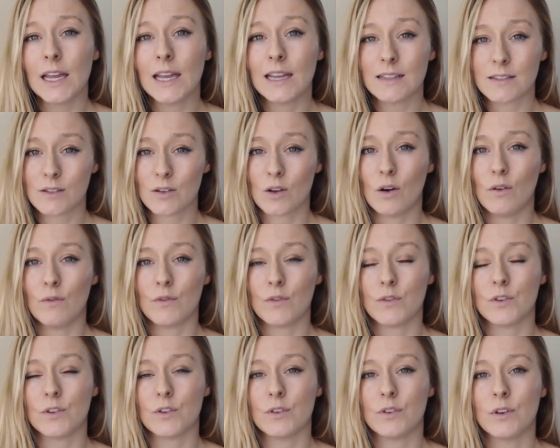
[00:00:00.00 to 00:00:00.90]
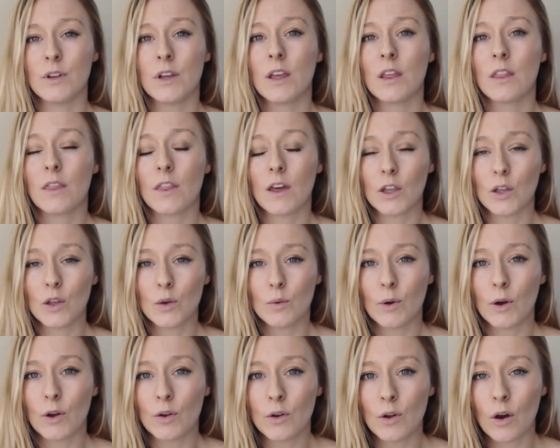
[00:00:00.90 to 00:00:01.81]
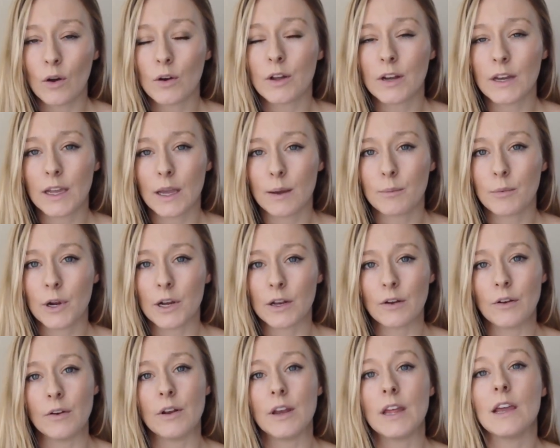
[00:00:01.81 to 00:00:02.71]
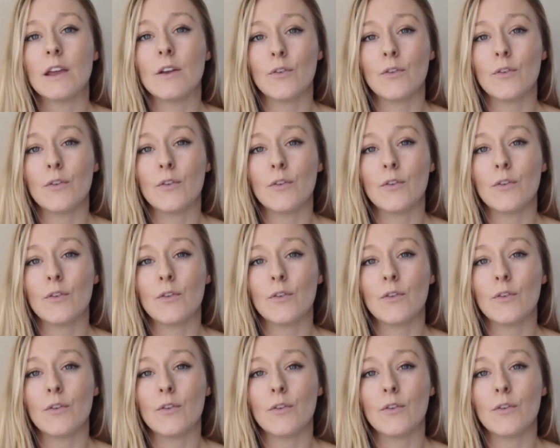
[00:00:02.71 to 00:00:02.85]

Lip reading: it's confident that you are not going to get pregnant